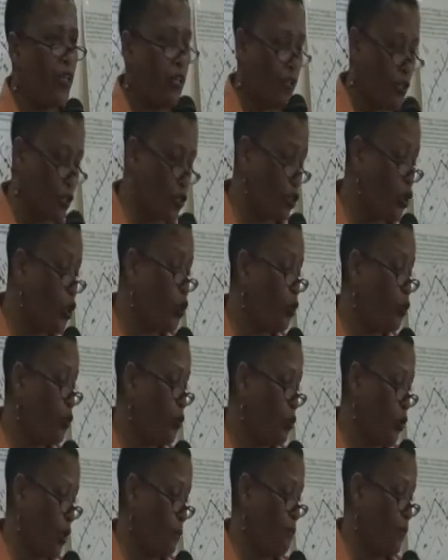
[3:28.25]
There's
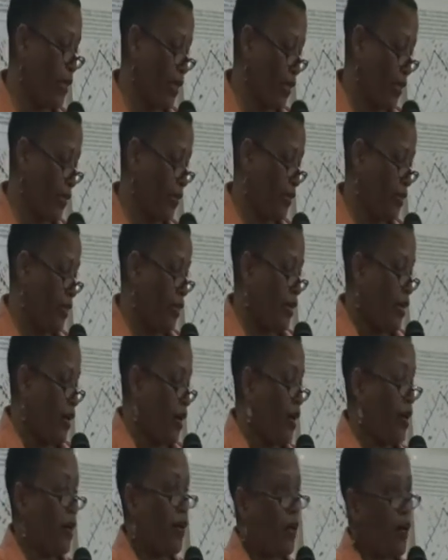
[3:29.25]
too many
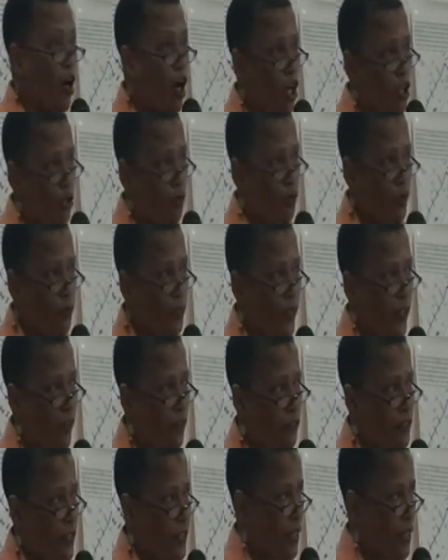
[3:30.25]
auto repair